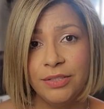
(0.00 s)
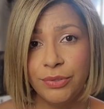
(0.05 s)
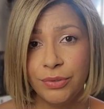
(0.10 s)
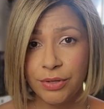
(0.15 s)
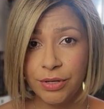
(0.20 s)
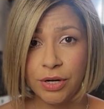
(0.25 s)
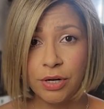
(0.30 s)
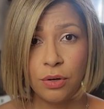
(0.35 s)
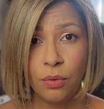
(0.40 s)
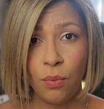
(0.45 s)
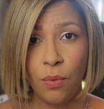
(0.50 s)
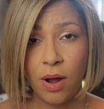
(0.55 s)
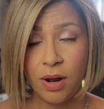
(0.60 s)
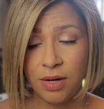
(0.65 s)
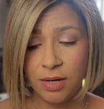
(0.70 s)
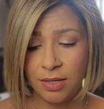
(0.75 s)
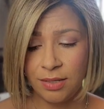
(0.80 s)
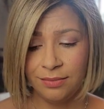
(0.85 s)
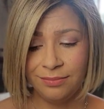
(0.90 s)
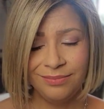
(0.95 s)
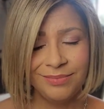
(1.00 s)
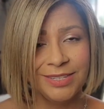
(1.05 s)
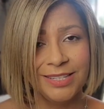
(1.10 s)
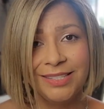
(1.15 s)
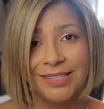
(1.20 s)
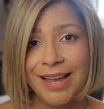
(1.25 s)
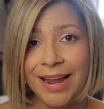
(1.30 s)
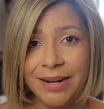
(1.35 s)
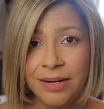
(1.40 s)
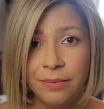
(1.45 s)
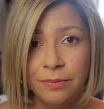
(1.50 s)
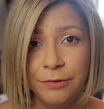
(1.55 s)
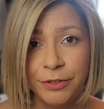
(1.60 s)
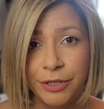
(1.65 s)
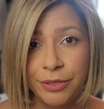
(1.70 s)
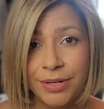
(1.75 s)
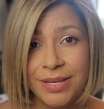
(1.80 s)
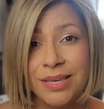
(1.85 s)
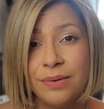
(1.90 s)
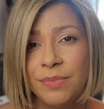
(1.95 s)
So they're going to want to sign up for
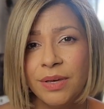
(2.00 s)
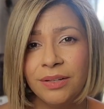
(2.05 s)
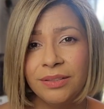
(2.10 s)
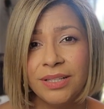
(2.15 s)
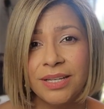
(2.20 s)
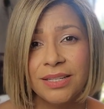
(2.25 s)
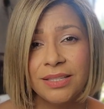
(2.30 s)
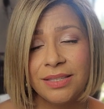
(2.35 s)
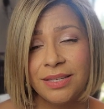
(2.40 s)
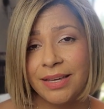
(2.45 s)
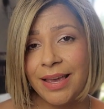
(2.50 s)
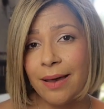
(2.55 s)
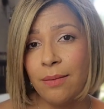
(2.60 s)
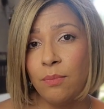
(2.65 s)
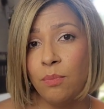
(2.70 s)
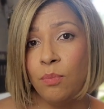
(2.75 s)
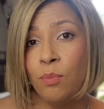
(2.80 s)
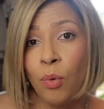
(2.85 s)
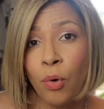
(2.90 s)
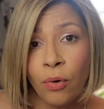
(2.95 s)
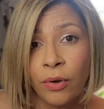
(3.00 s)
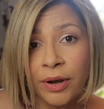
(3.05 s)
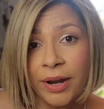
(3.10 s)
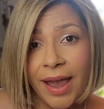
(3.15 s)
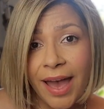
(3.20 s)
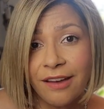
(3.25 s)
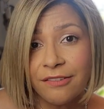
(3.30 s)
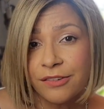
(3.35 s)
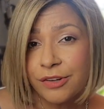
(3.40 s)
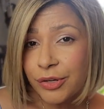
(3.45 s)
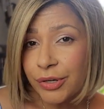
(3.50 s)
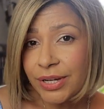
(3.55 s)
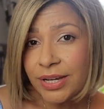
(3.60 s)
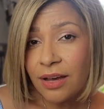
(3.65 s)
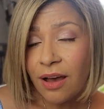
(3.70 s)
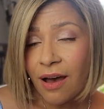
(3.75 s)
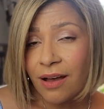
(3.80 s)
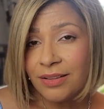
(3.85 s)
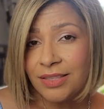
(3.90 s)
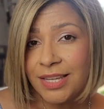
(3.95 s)
your email list to get more evergreen
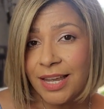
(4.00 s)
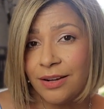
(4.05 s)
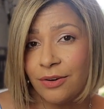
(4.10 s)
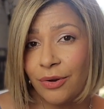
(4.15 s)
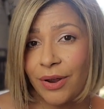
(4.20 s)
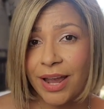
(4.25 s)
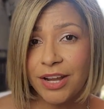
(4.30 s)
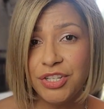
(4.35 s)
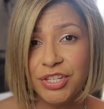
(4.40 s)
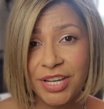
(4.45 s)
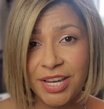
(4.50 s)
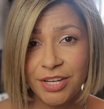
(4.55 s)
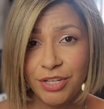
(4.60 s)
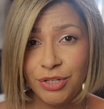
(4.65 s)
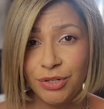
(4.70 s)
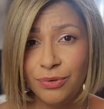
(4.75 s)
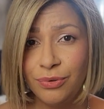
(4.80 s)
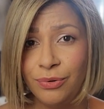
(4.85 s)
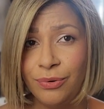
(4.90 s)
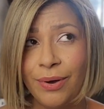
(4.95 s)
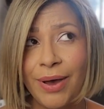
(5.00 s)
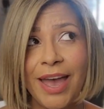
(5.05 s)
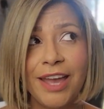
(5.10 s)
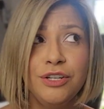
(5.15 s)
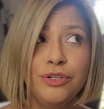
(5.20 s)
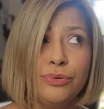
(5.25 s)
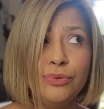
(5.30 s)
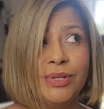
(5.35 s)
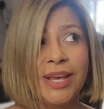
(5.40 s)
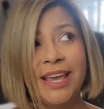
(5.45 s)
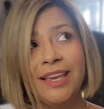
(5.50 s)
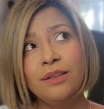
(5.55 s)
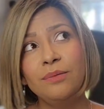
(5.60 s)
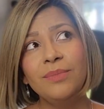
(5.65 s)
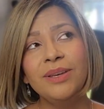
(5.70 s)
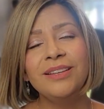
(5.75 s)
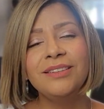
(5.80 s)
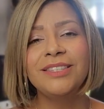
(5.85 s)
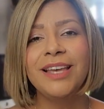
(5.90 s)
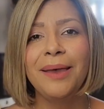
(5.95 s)
content or educational,
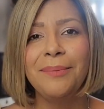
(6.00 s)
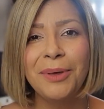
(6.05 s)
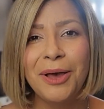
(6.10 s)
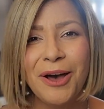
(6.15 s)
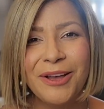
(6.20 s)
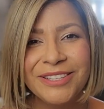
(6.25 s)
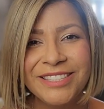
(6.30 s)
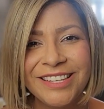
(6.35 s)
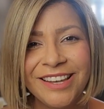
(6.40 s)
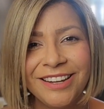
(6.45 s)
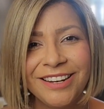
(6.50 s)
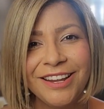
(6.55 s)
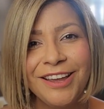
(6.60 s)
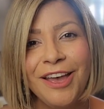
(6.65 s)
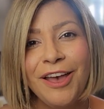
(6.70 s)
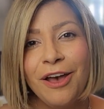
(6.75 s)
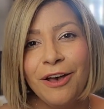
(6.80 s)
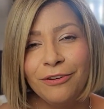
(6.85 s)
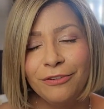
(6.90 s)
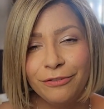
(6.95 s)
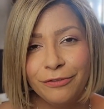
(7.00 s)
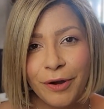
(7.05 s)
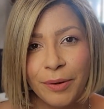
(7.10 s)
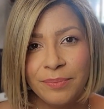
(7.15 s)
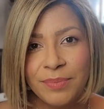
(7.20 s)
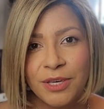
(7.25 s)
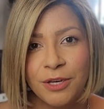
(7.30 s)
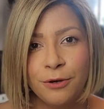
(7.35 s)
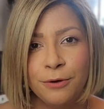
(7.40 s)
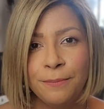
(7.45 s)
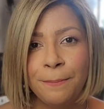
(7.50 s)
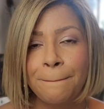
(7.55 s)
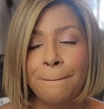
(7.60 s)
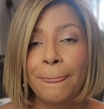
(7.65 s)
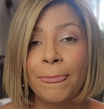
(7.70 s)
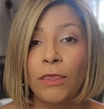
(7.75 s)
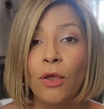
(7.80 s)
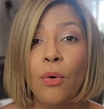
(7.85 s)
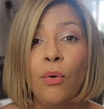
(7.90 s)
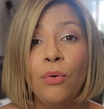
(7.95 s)
edutainment type content from you,
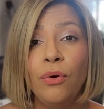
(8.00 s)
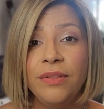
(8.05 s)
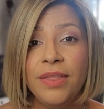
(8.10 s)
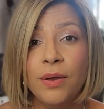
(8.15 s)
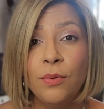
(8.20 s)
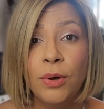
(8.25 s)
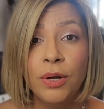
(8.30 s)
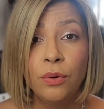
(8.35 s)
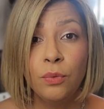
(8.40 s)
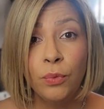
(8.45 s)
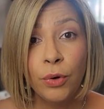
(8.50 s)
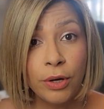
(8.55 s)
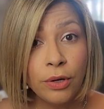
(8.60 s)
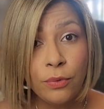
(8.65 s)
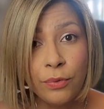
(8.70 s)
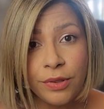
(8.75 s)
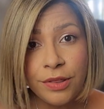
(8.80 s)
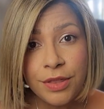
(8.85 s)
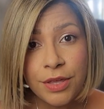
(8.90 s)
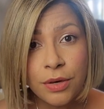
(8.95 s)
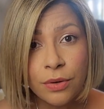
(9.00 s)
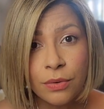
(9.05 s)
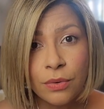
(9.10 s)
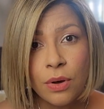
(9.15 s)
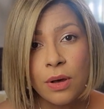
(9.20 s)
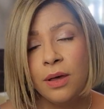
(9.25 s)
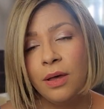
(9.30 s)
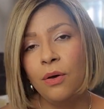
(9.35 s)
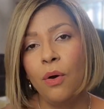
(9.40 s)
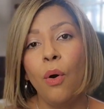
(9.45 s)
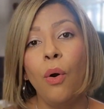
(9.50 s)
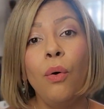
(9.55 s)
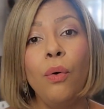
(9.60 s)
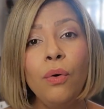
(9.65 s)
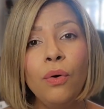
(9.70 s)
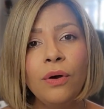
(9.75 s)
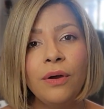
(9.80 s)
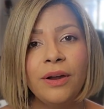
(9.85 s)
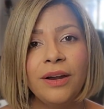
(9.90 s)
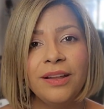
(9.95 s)
or they want to work with you,
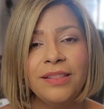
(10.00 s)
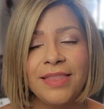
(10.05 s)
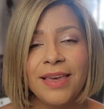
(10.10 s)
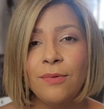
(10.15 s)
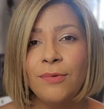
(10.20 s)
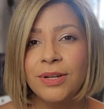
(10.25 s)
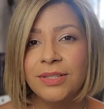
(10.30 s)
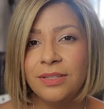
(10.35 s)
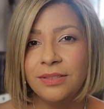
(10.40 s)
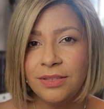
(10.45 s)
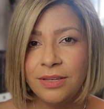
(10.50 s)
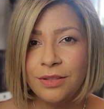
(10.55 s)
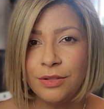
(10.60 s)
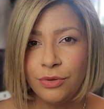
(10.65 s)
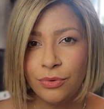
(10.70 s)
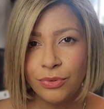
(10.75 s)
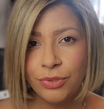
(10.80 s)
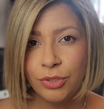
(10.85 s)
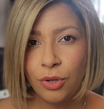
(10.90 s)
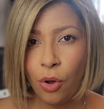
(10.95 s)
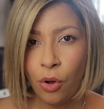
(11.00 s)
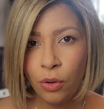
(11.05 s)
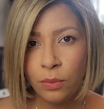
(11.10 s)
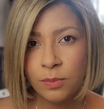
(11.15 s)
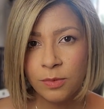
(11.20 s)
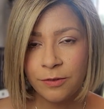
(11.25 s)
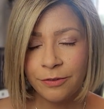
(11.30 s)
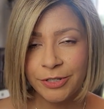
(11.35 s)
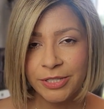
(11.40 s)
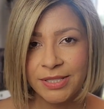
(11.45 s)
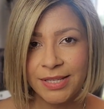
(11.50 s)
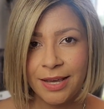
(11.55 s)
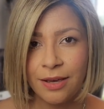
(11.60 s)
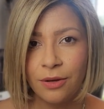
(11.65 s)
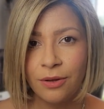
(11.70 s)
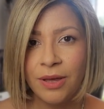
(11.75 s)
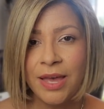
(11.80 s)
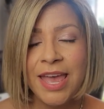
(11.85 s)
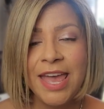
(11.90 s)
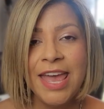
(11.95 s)
or they want to see the newest homes for
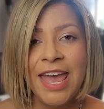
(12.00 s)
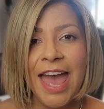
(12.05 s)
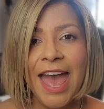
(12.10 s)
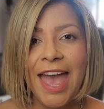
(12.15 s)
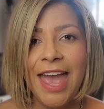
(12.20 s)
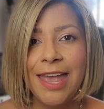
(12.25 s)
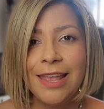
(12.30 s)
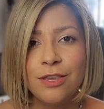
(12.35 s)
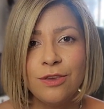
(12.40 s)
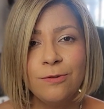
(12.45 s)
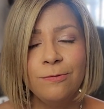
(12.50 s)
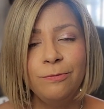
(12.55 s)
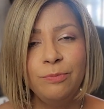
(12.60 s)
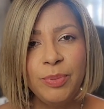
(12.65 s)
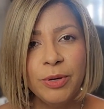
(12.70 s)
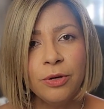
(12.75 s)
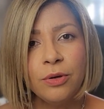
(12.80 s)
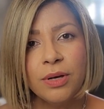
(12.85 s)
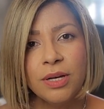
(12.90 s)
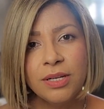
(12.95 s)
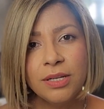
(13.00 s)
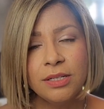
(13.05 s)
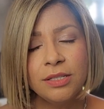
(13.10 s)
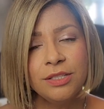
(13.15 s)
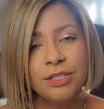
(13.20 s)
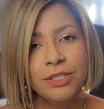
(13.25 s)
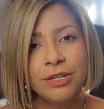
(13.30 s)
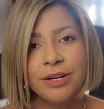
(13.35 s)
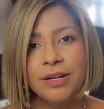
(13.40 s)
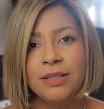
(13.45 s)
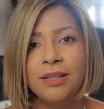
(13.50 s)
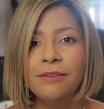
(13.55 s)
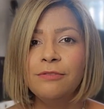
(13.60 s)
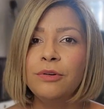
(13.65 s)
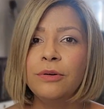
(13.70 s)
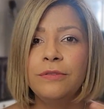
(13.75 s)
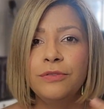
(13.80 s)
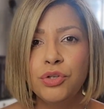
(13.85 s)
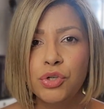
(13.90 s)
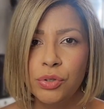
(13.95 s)
sale, and you've built a certain level
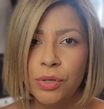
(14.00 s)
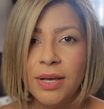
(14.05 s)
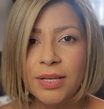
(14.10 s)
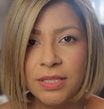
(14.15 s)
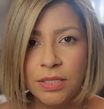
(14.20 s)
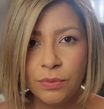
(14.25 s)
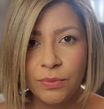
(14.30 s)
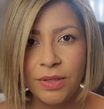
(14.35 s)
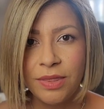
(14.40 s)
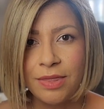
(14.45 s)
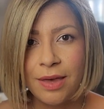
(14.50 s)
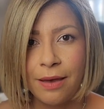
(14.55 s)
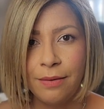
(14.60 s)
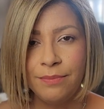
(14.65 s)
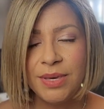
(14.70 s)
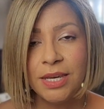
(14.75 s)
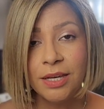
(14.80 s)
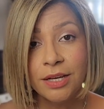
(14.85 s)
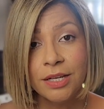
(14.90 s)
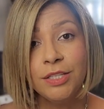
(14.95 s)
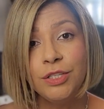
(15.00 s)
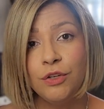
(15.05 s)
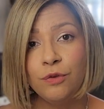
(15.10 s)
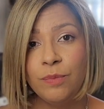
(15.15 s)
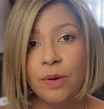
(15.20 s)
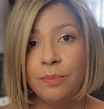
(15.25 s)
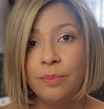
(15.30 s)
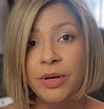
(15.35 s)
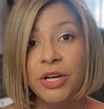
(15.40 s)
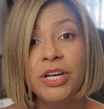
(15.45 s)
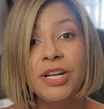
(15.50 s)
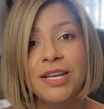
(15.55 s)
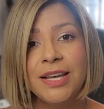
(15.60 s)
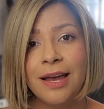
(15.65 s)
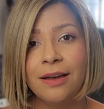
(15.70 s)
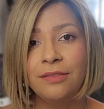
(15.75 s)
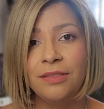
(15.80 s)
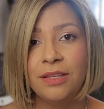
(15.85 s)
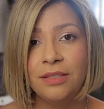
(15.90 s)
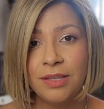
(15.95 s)
of trust with them because you've been putting
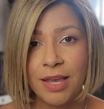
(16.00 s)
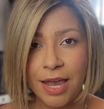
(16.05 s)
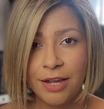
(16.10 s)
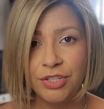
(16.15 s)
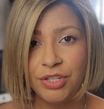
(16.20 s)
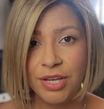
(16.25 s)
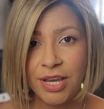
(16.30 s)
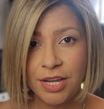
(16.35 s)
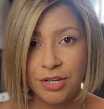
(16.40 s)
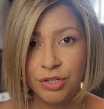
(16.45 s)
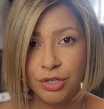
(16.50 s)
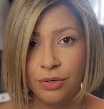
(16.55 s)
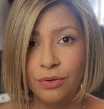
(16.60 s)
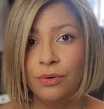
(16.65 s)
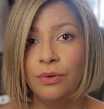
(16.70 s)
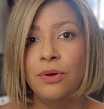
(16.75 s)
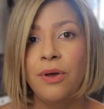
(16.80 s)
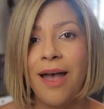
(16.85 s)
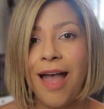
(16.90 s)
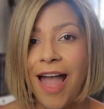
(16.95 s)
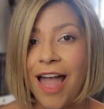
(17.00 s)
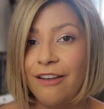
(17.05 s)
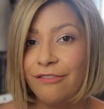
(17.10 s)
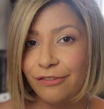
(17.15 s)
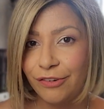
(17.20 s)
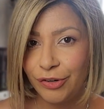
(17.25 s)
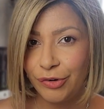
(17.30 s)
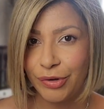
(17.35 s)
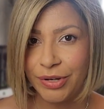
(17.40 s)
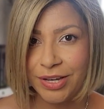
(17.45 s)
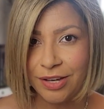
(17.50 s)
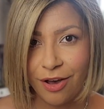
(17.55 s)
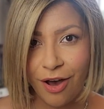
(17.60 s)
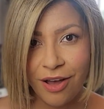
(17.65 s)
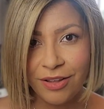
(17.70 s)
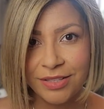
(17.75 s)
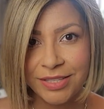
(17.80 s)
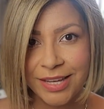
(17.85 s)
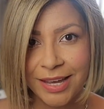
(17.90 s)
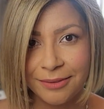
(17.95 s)
out this educational evergreen
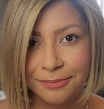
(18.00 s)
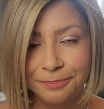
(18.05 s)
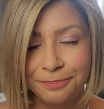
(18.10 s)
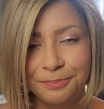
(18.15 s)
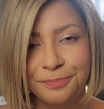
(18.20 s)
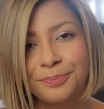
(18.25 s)
content.